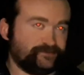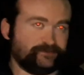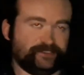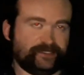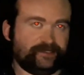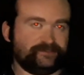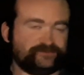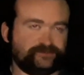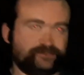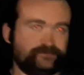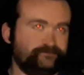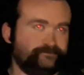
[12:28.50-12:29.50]
So yeah,
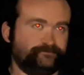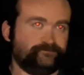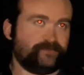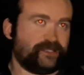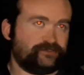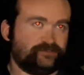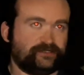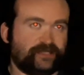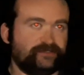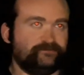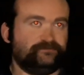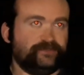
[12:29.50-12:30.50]
so my
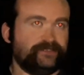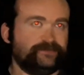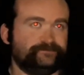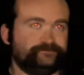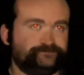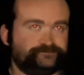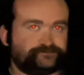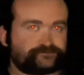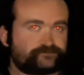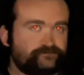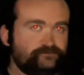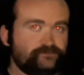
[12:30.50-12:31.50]
Target hasn't been
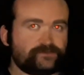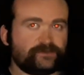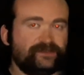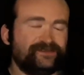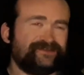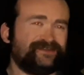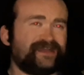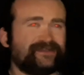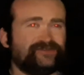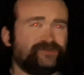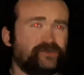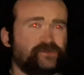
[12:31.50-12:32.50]

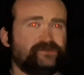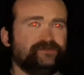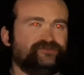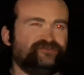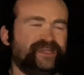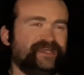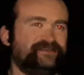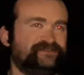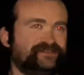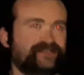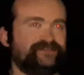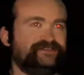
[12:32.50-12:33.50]
that great
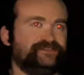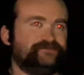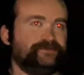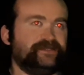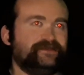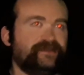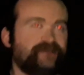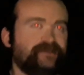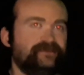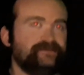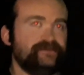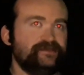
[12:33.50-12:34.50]
since he's been.
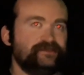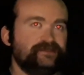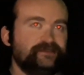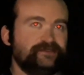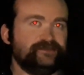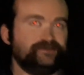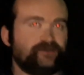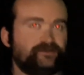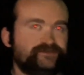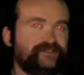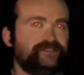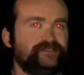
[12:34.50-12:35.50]

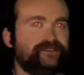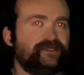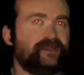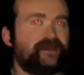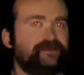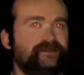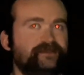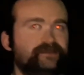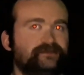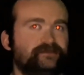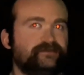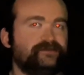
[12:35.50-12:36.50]
Obviously, he had a